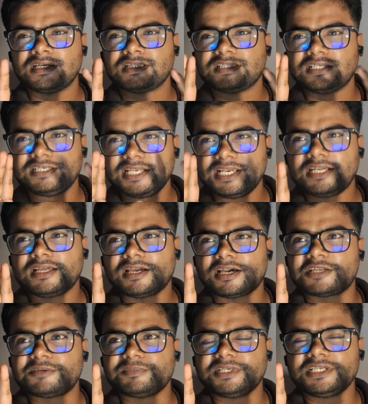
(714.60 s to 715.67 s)
The dead
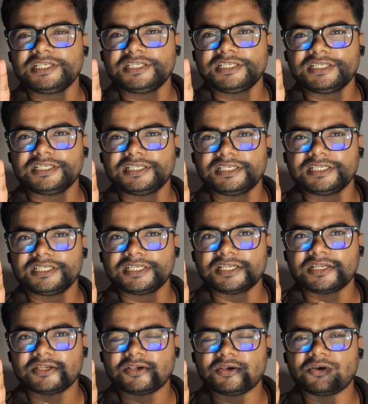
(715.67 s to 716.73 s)
army
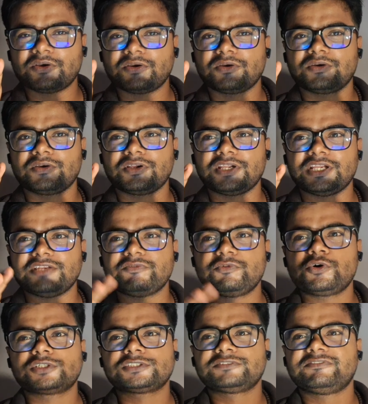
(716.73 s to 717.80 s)

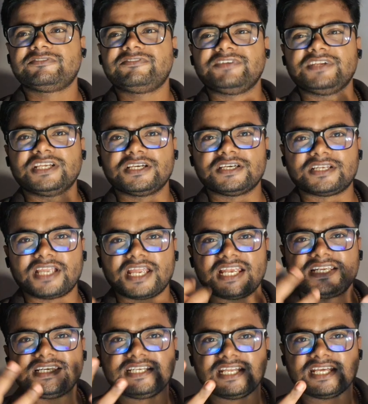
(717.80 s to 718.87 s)
invokes fear
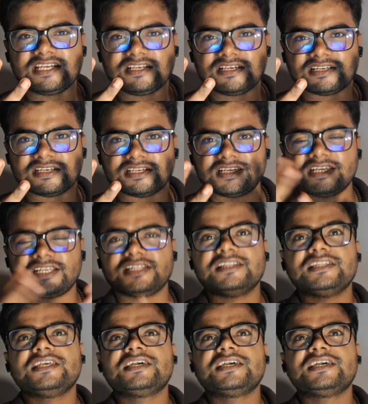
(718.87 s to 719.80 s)
and terror in